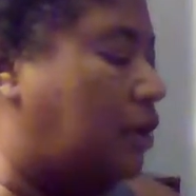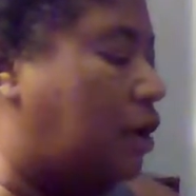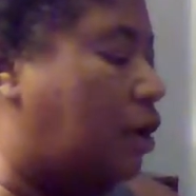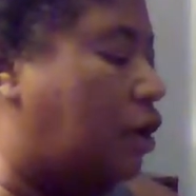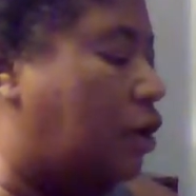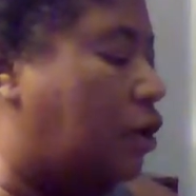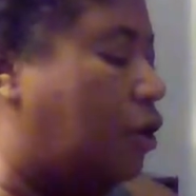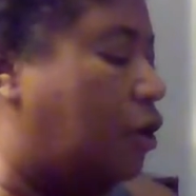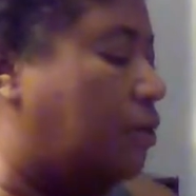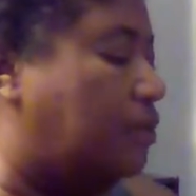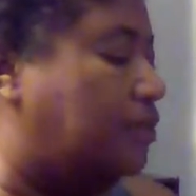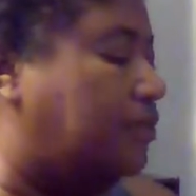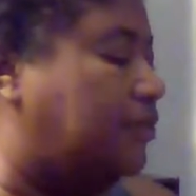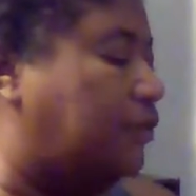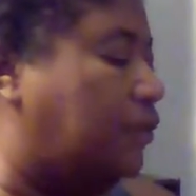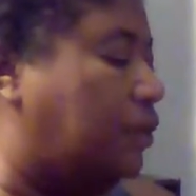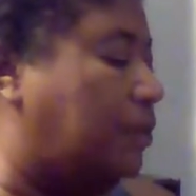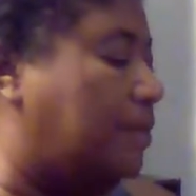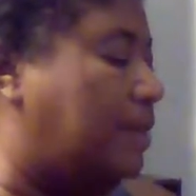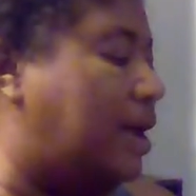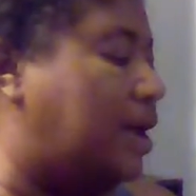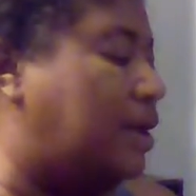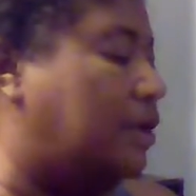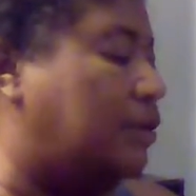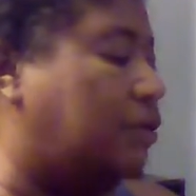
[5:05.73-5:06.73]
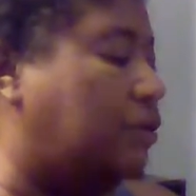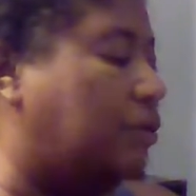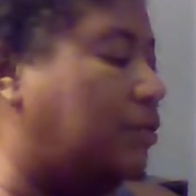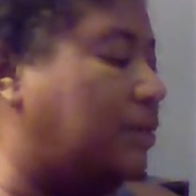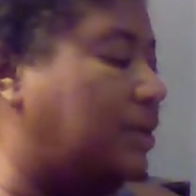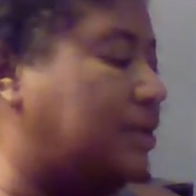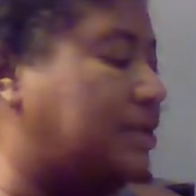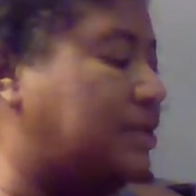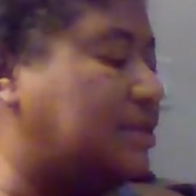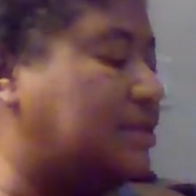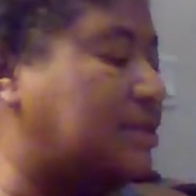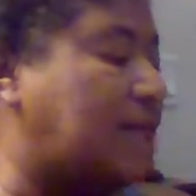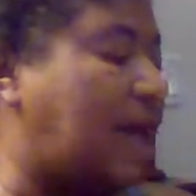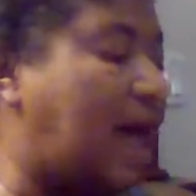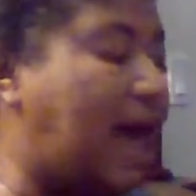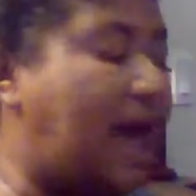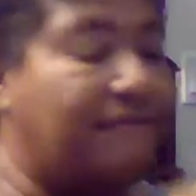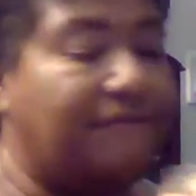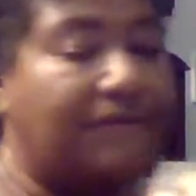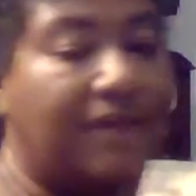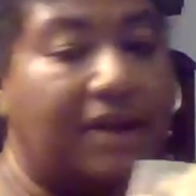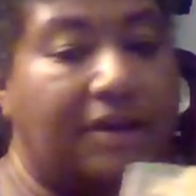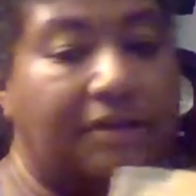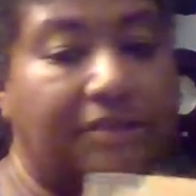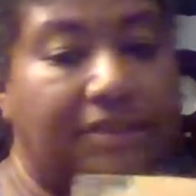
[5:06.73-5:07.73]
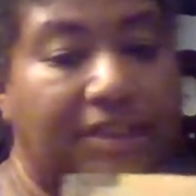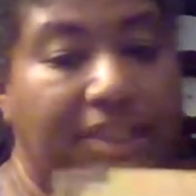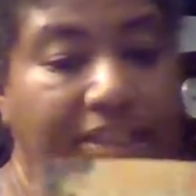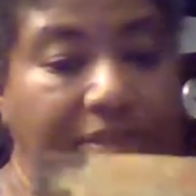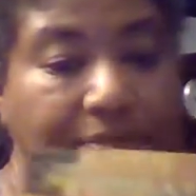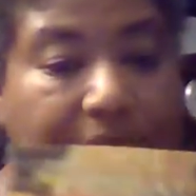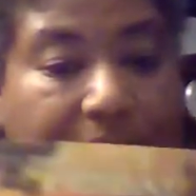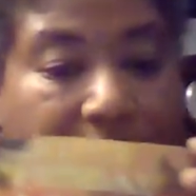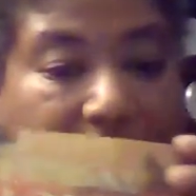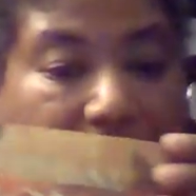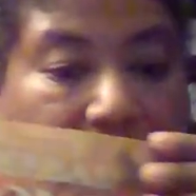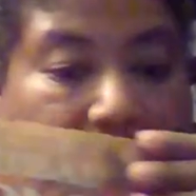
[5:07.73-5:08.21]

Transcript: herbs for medical reasons. I found this one